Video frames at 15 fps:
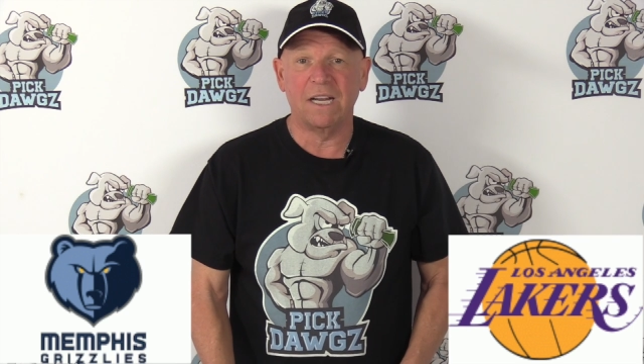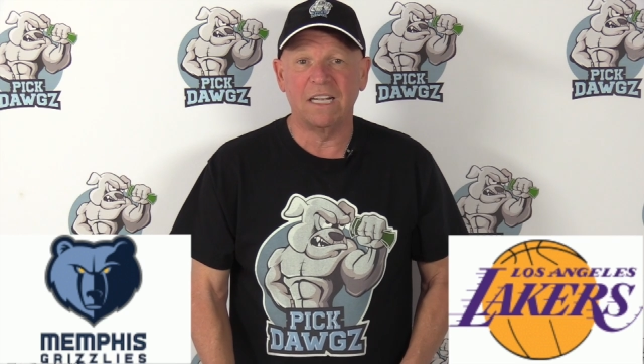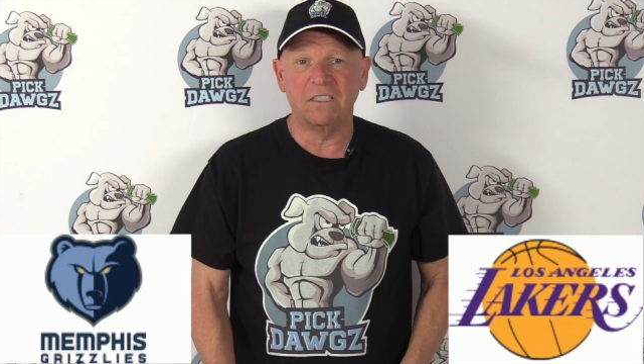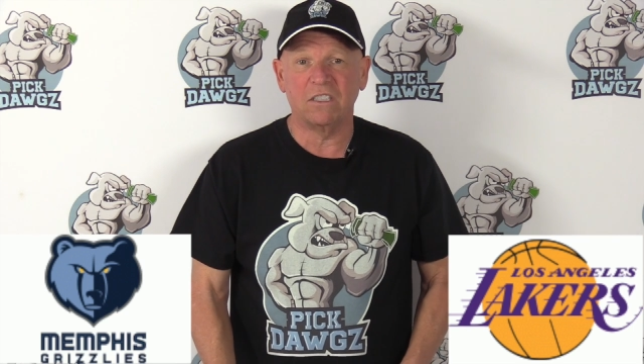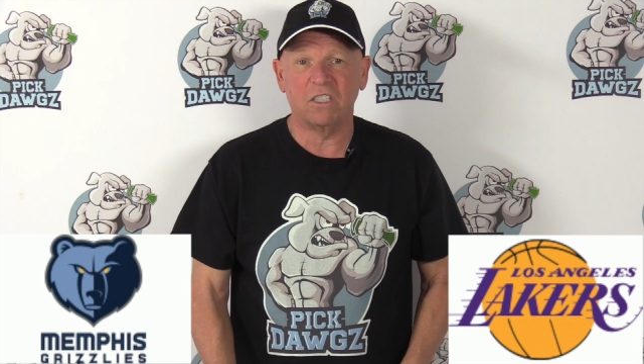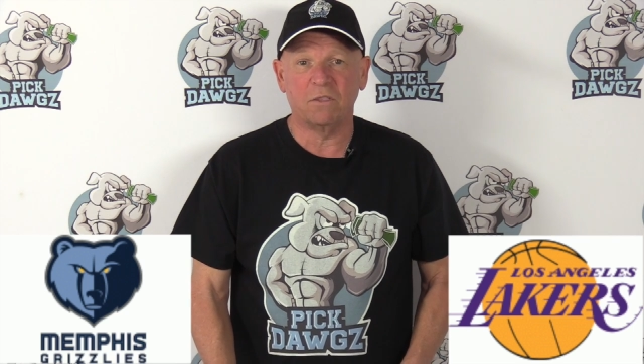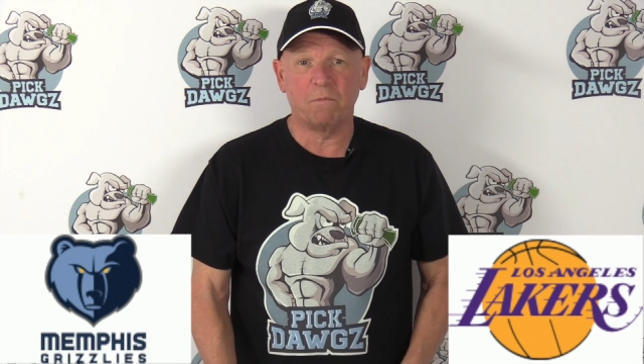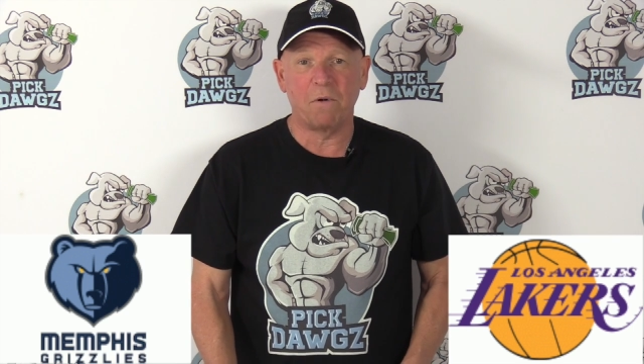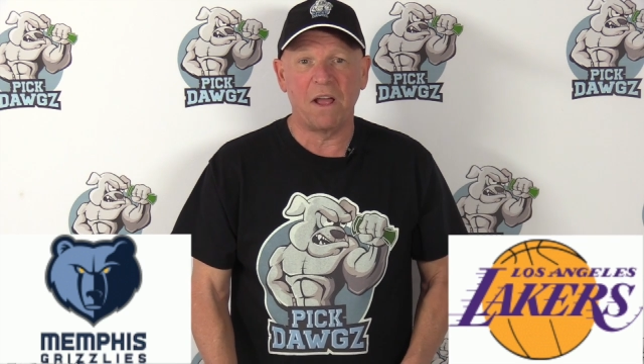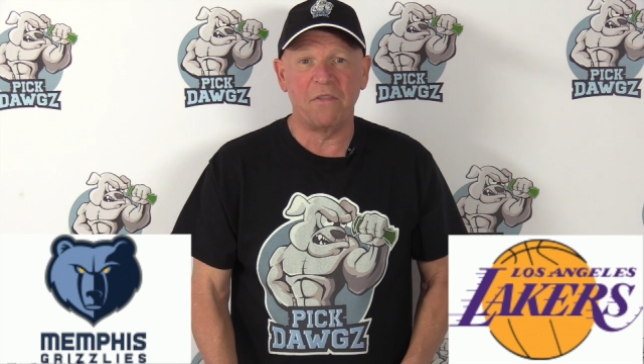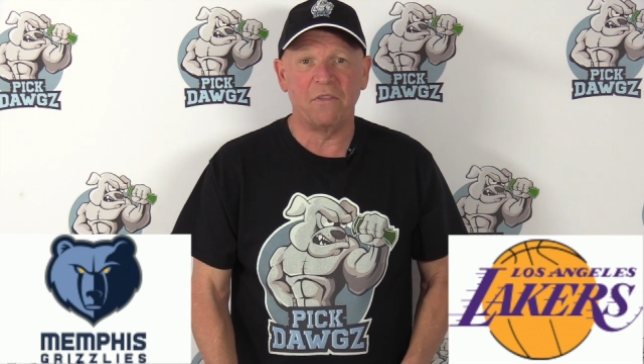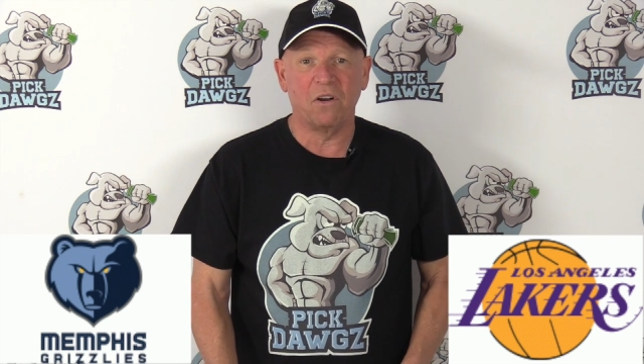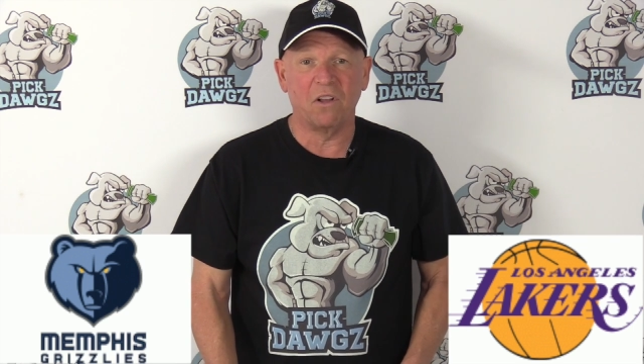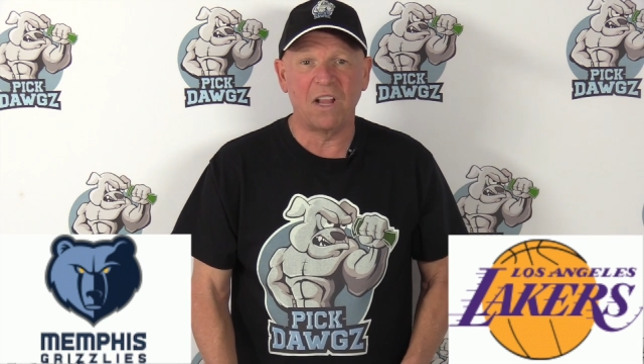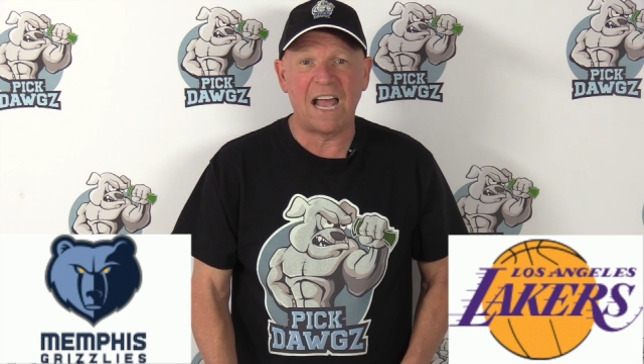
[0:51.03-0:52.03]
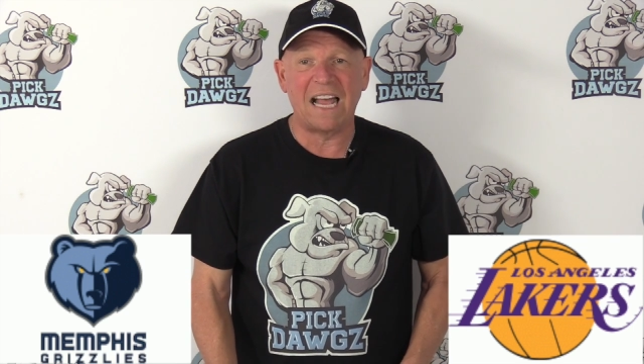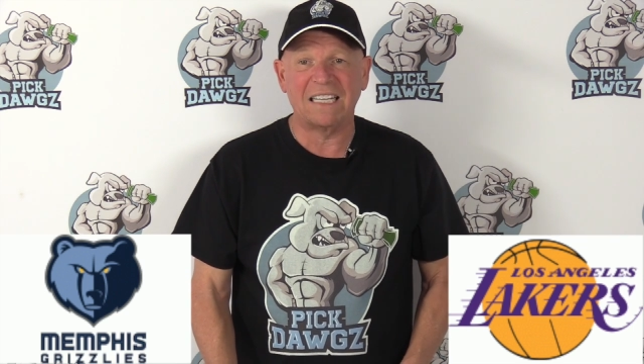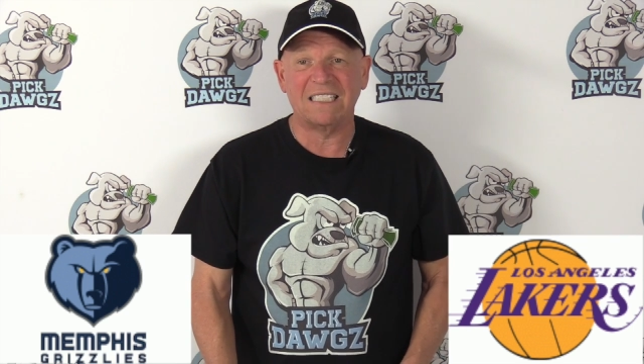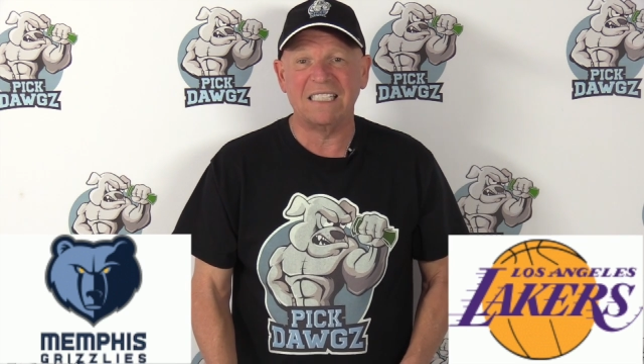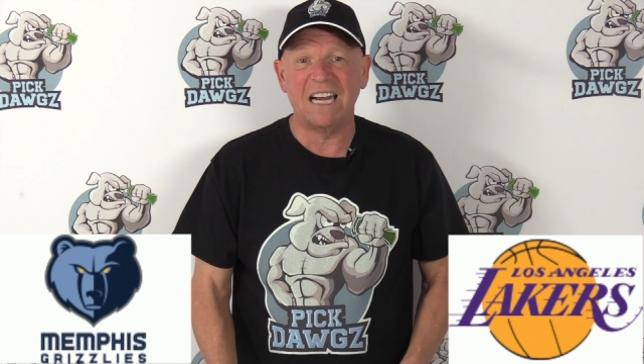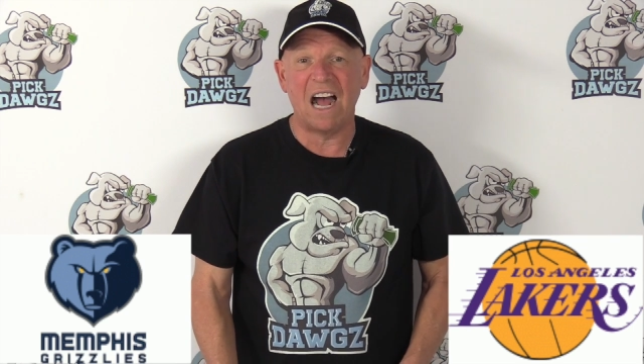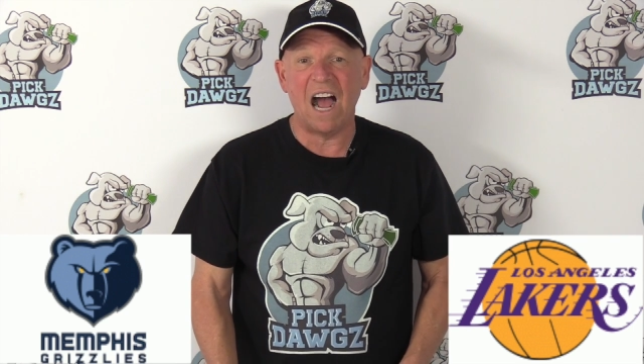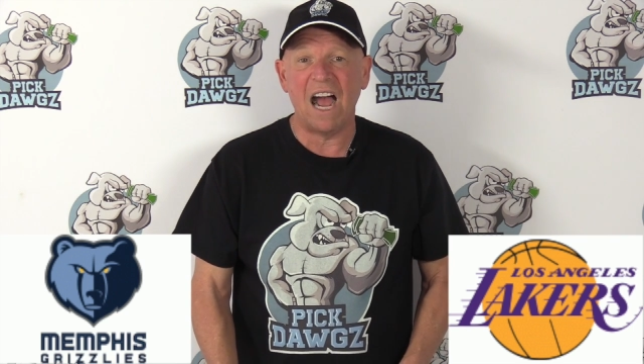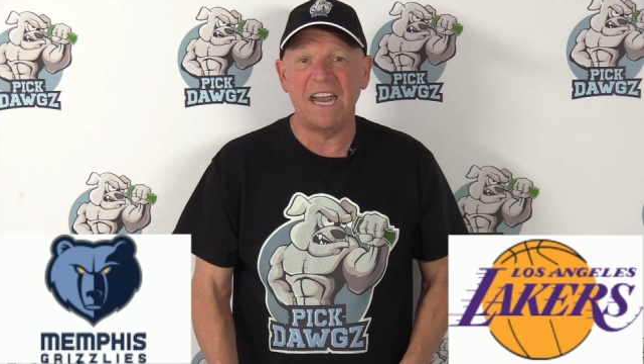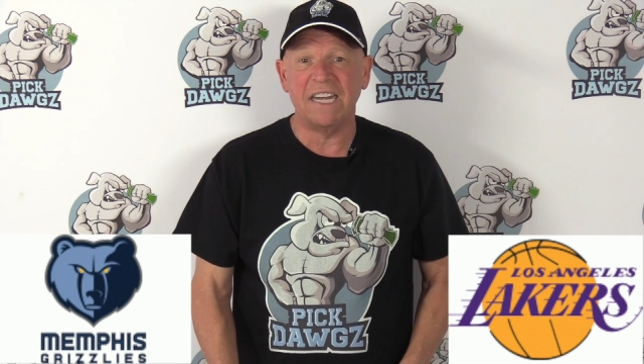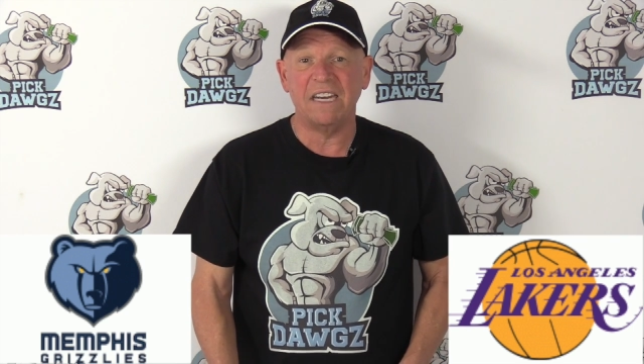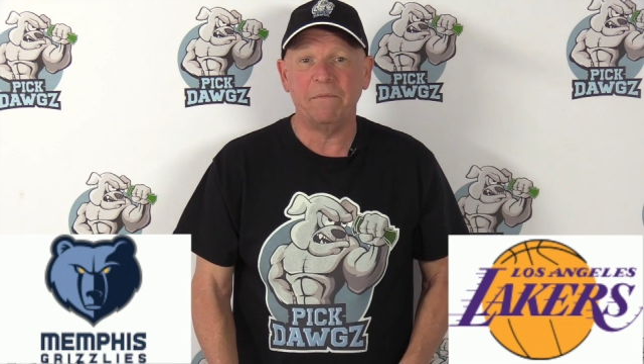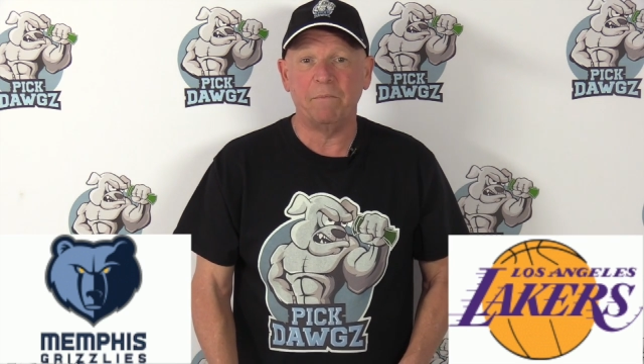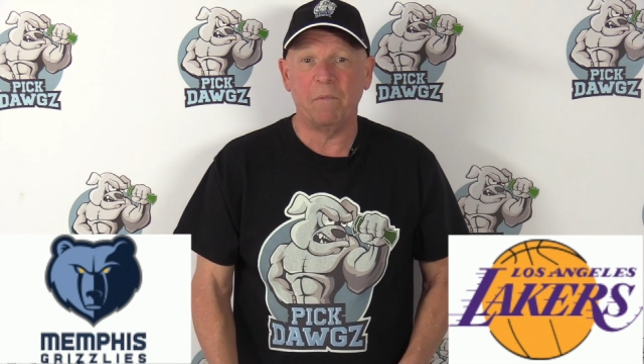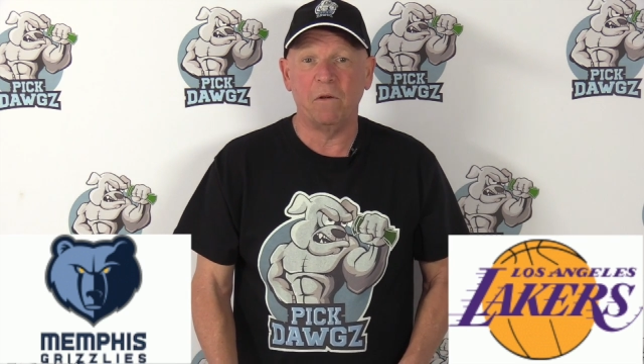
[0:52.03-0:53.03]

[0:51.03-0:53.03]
against the spread in their last 9,